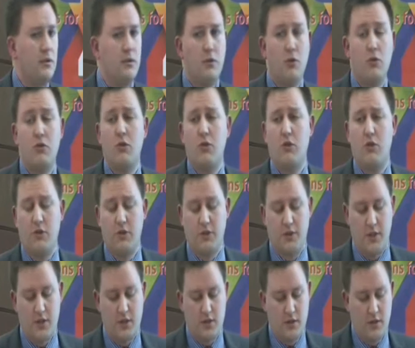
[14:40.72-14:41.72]
local
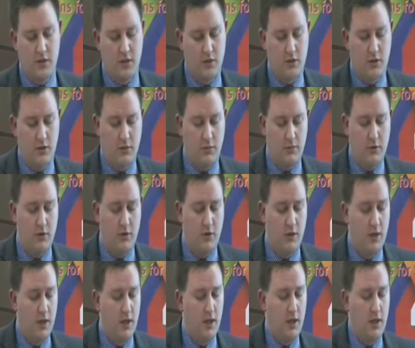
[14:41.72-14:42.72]
contacts they could call upon,
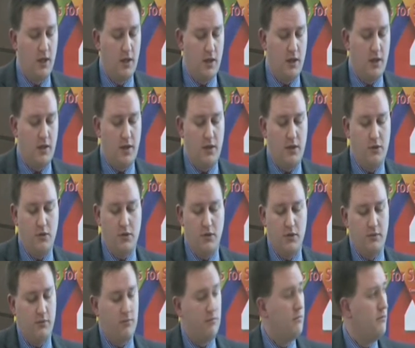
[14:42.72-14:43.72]
and then
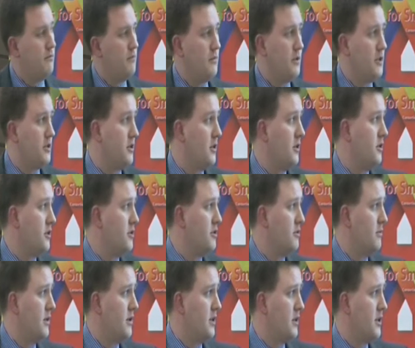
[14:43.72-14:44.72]
no
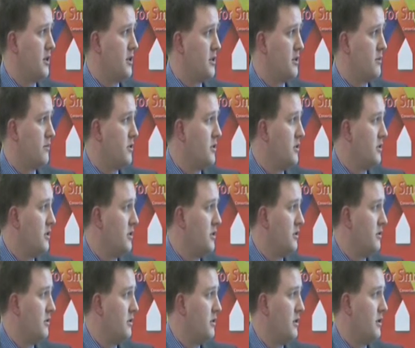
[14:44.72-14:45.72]
additional medication was
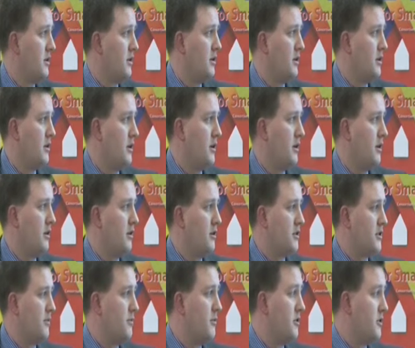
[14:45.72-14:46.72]
needed. Her
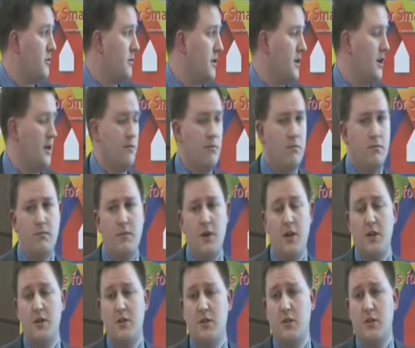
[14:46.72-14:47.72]
symptoms became
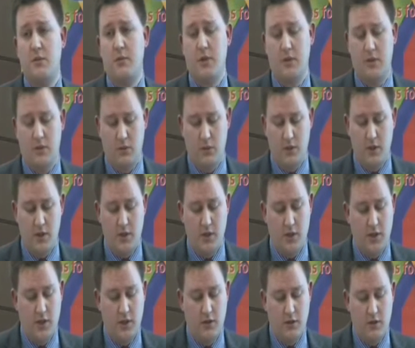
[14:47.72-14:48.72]
managed in a better way,
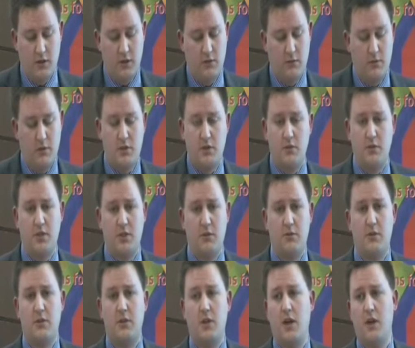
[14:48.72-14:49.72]
and ultimately she was able
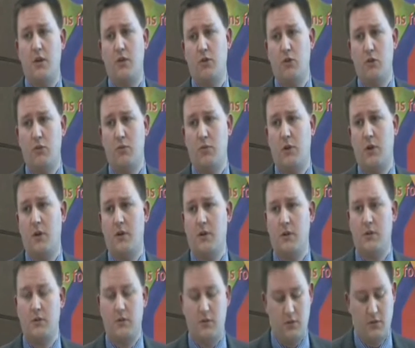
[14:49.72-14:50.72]
to die at home rather
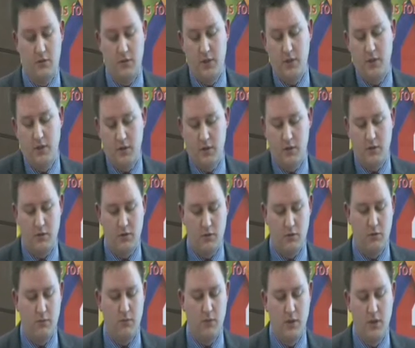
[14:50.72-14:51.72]
than, or near her
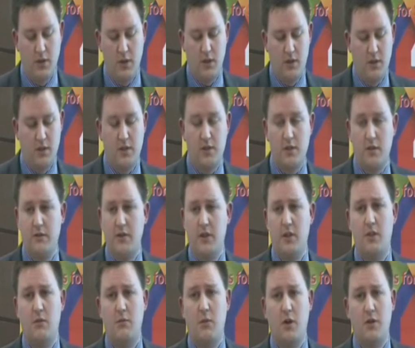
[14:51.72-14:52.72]
home, instead of
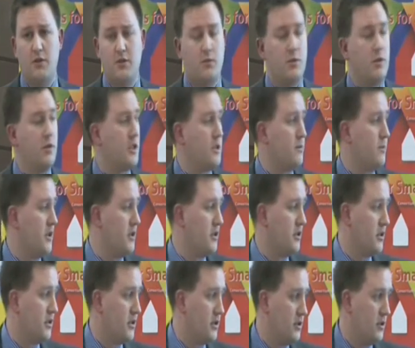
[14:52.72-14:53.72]
80 miles away in a
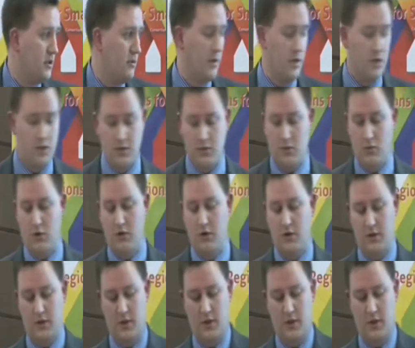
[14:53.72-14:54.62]
specialist dementia ward.